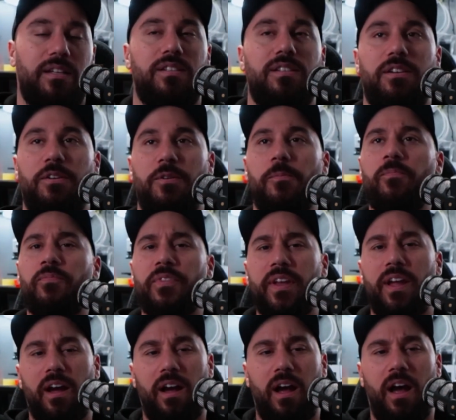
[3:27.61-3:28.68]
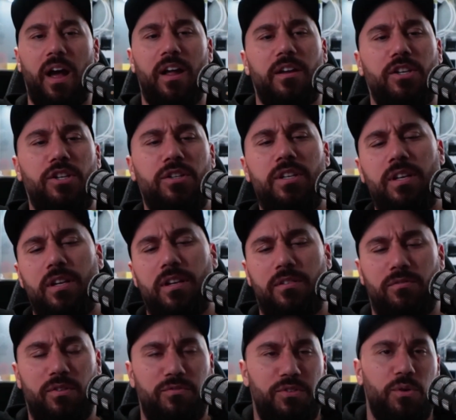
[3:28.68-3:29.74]
So I did a
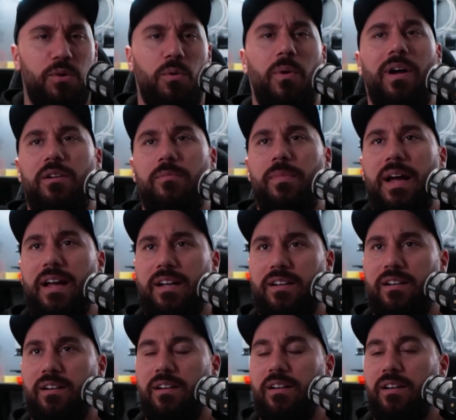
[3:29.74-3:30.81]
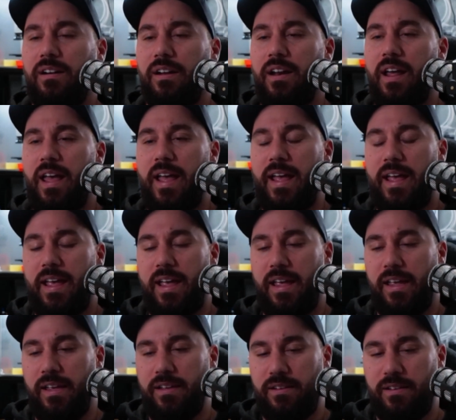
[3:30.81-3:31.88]
review a while back on
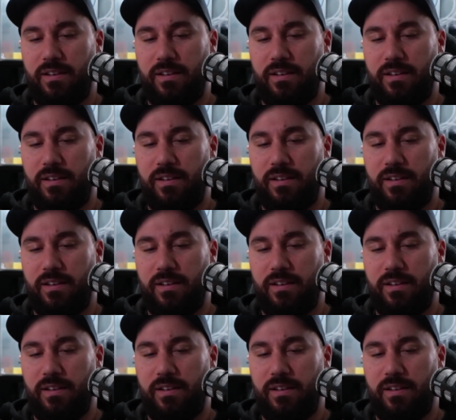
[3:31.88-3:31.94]
I